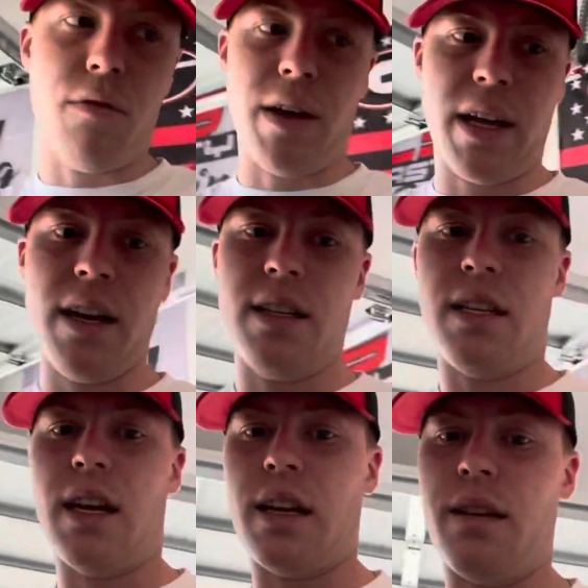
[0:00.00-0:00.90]
if I get a
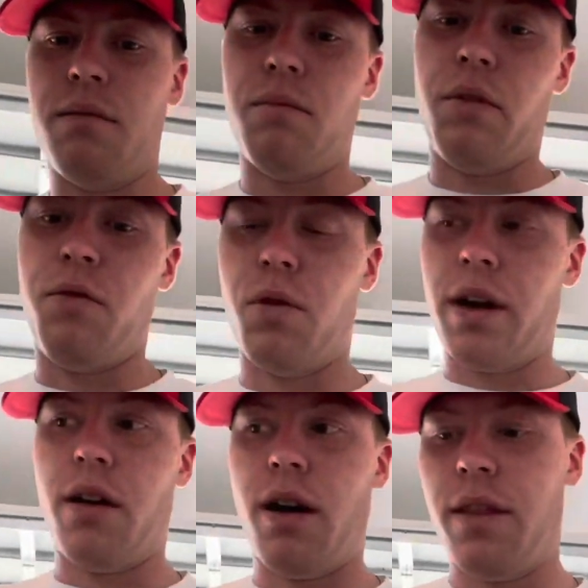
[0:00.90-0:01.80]
second before I
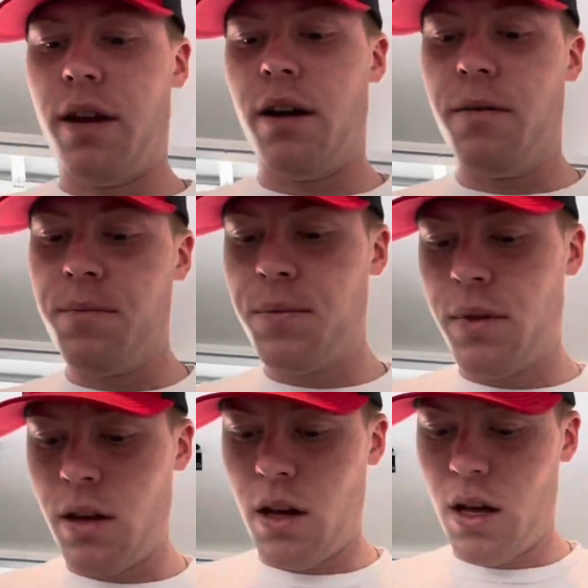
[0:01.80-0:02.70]
go out there,
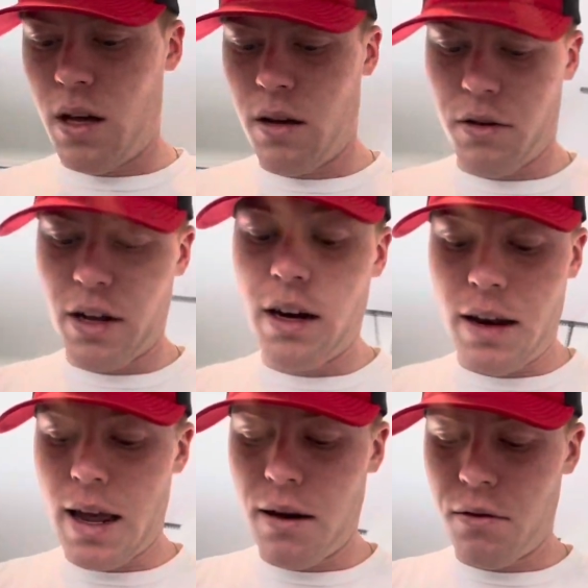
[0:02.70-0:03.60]
or get a
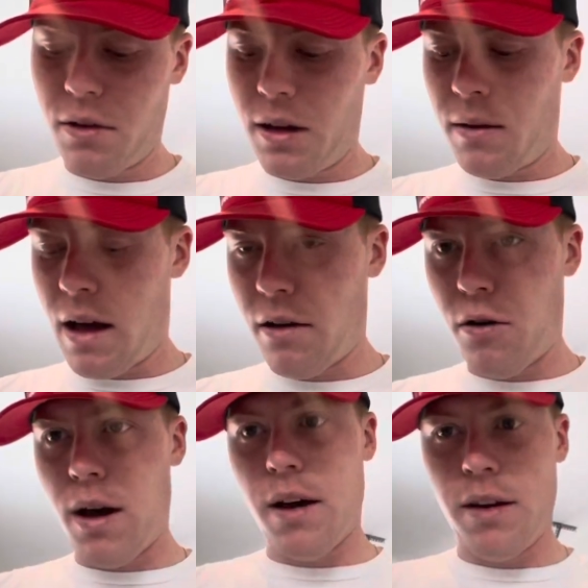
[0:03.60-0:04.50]
day really, I'll
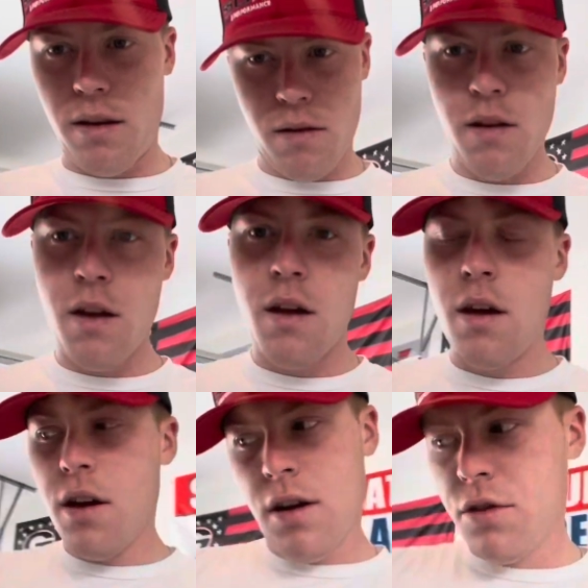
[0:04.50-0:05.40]
go out and
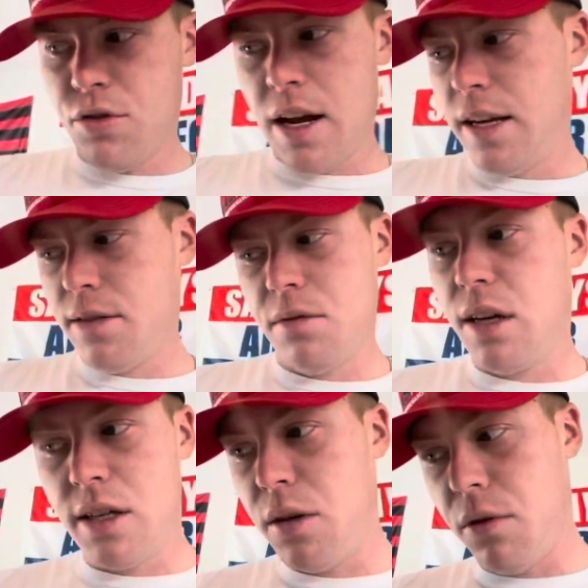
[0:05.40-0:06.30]
drag you some
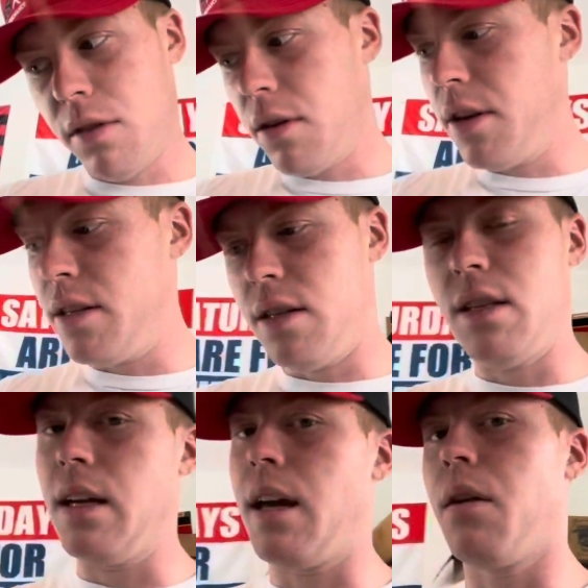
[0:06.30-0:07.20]
6130s and
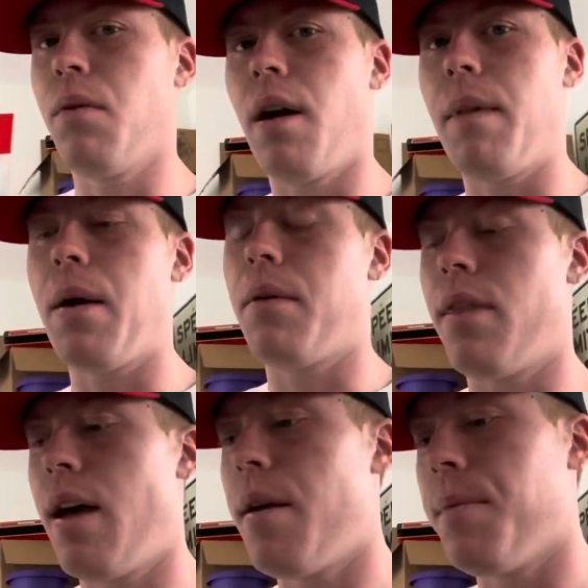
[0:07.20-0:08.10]
see kind of where I'm at with
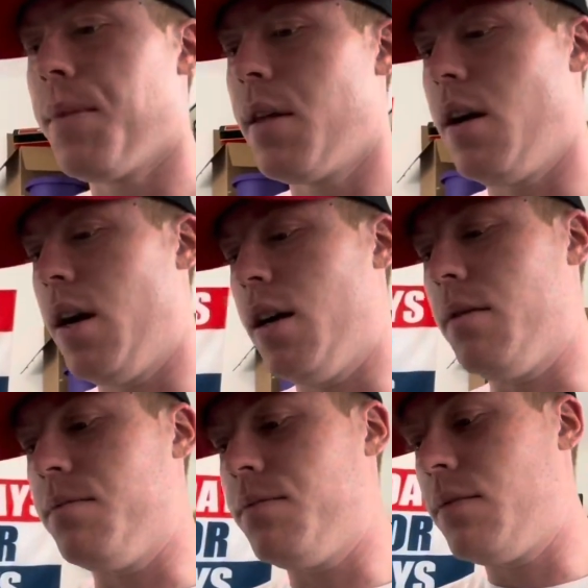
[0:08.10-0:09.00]
that,
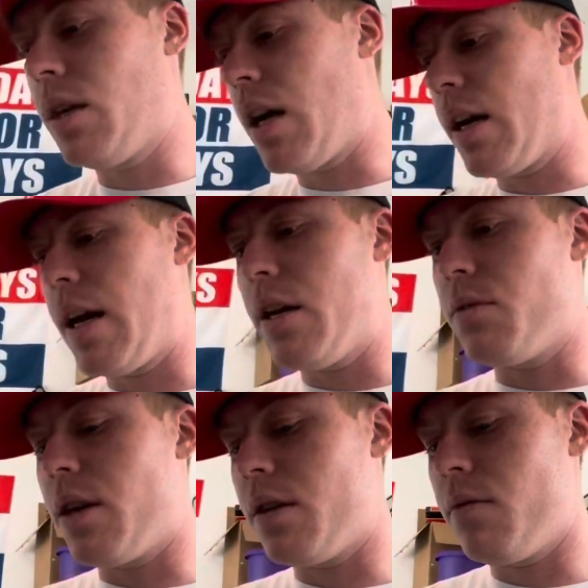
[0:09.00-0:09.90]
to kind of gauge
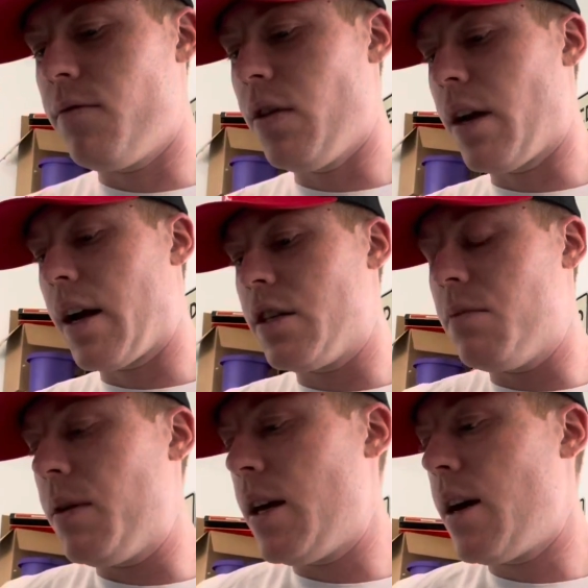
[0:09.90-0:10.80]
where I feel like I should
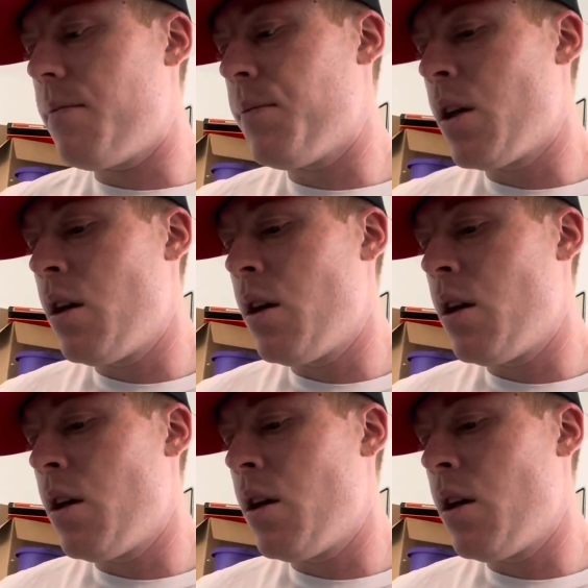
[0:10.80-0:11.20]
be at.